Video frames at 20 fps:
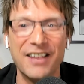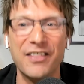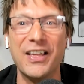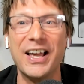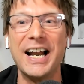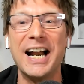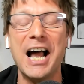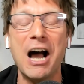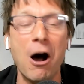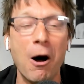
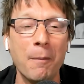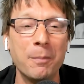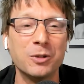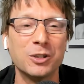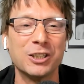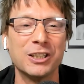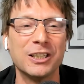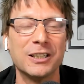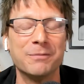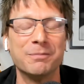that
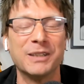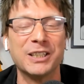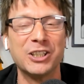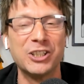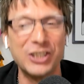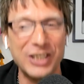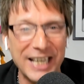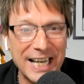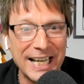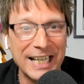helps their
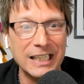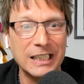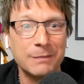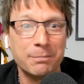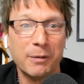machines,